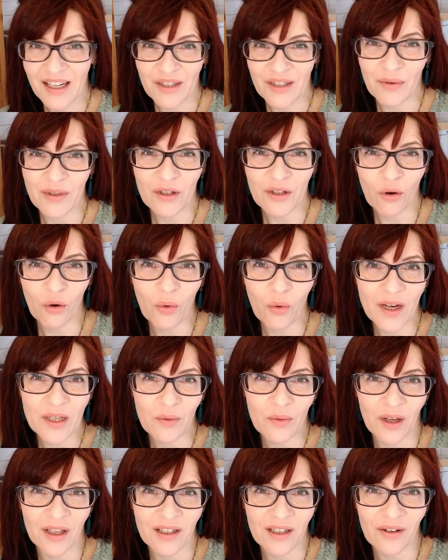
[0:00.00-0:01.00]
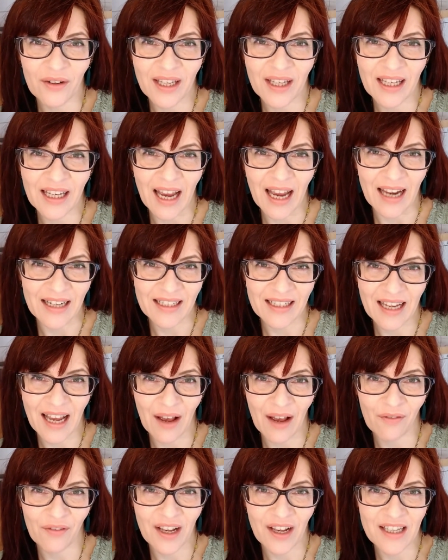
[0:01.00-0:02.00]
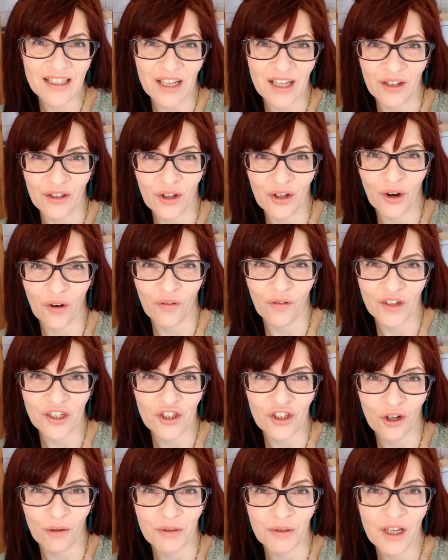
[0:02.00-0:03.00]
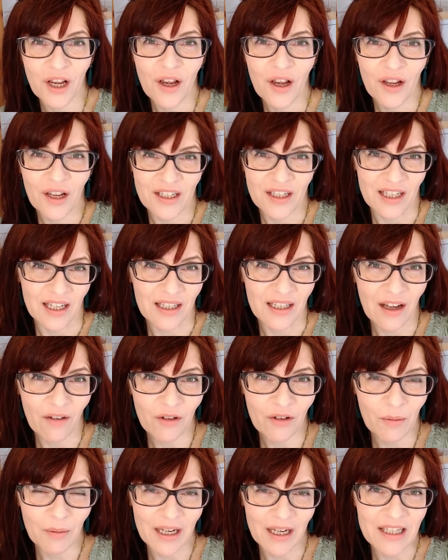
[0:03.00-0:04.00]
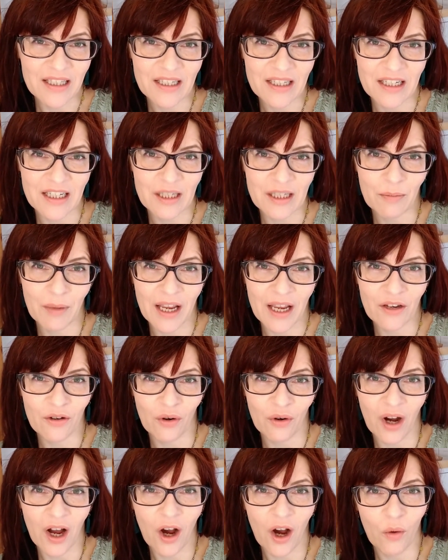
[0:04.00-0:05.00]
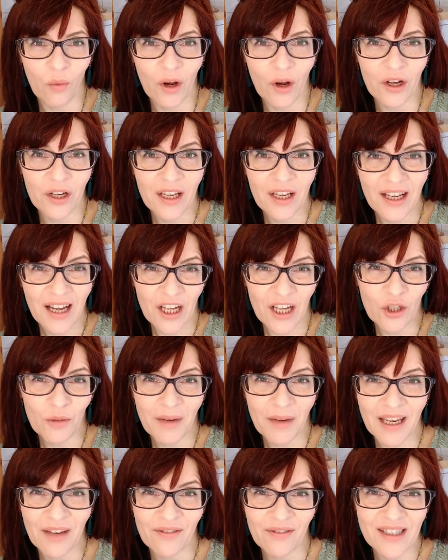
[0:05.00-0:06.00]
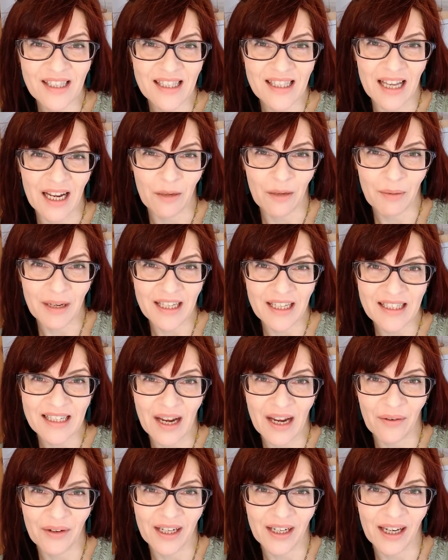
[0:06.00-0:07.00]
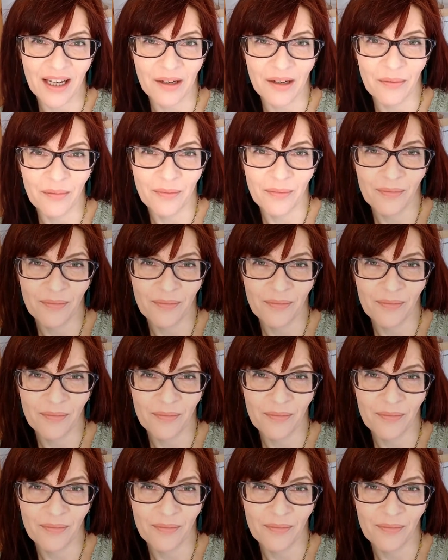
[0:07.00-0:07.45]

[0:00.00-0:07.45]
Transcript: So it's always worth looking at cafes and coffee shops. It's a lovely place to display your artwork, and you may even sell a piece now and again.